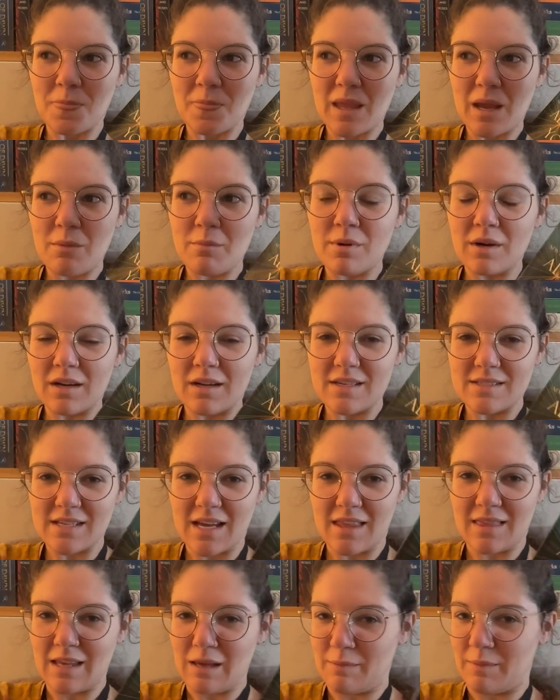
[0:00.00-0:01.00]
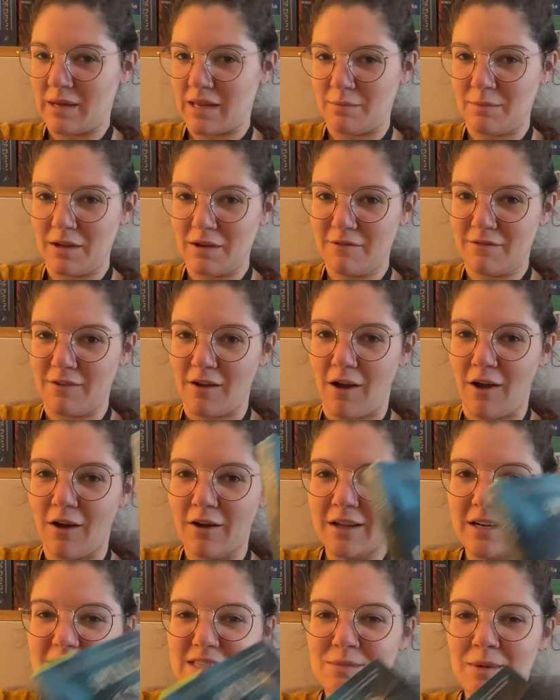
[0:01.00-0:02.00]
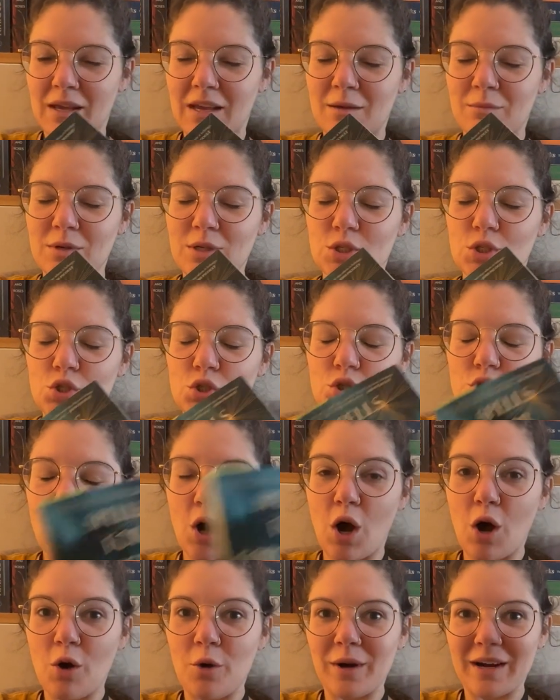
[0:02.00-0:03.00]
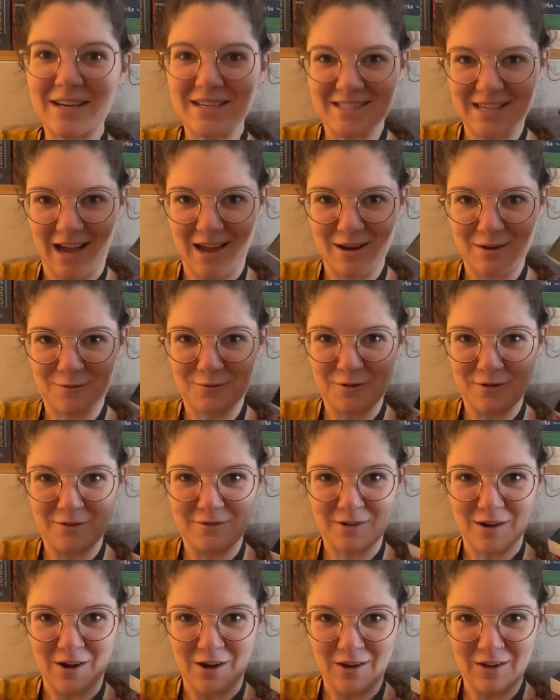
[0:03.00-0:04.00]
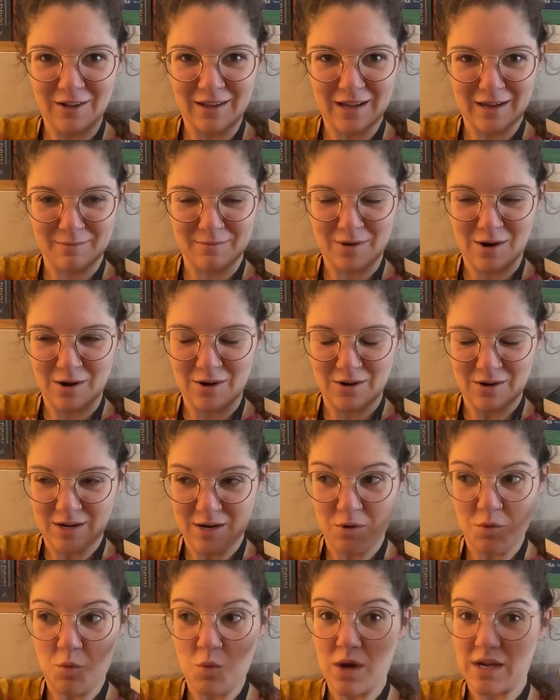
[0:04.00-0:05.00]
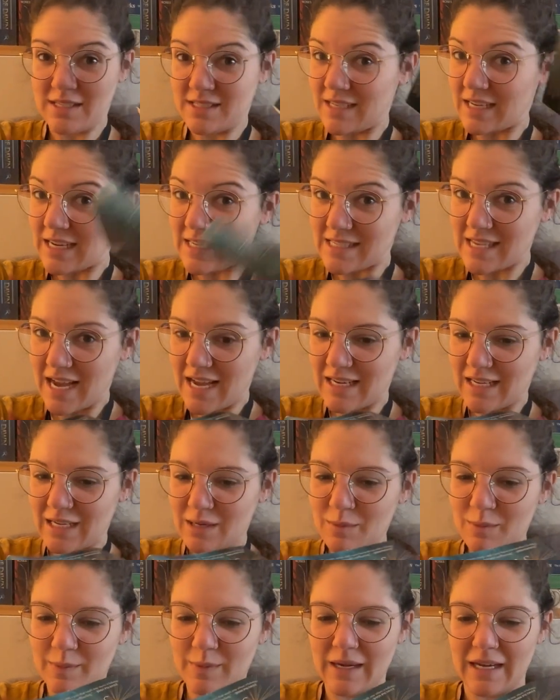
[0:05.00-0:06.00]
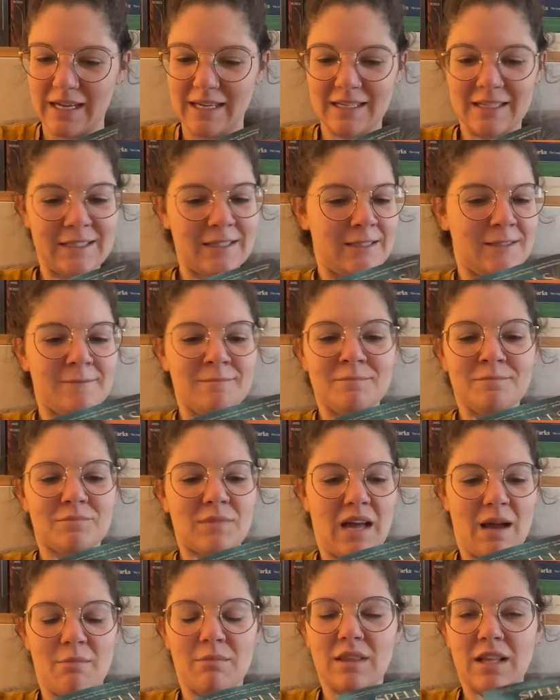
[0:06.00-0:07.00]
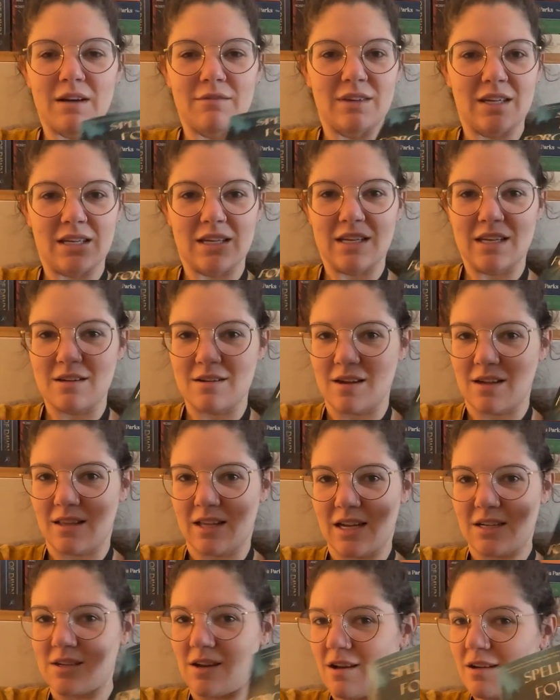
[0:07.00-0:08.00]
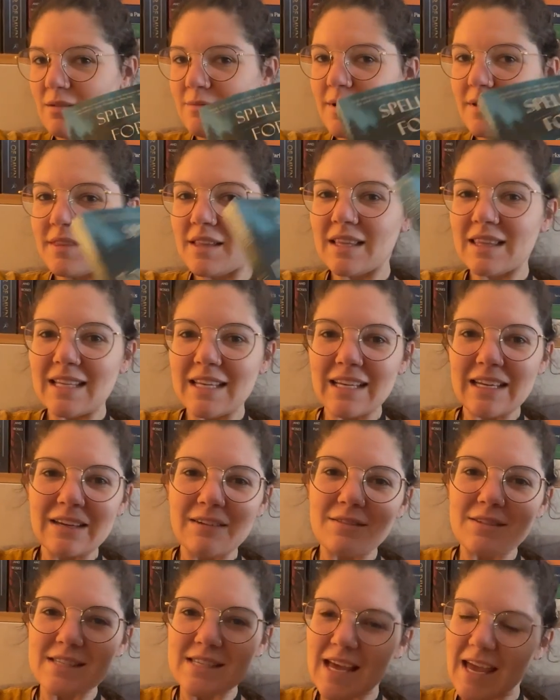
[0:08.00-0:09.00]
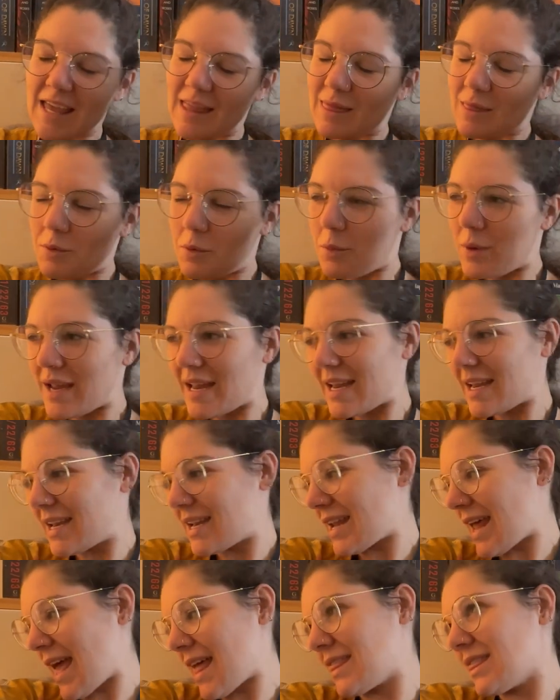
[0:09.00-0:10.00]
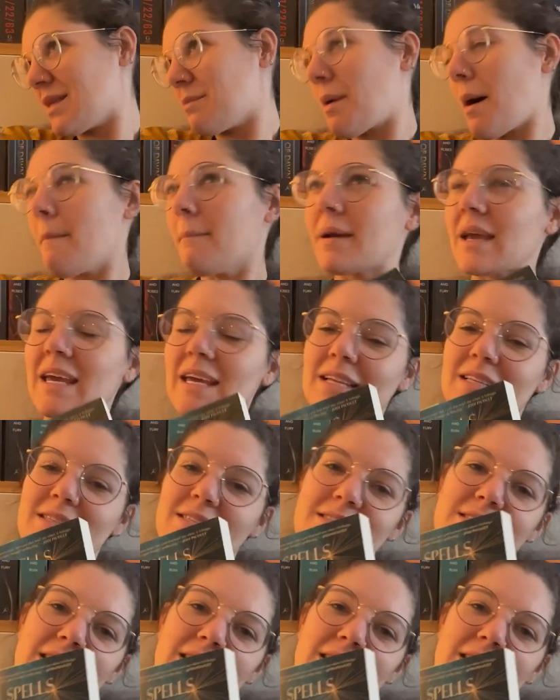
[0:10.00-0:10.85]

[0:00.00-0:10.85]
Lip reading: book is like the epitome of fall, and it's making me so excited for fall. I'm already was excited, but I'm loving hearing like talking about the leaves and the wind and the pumpkins,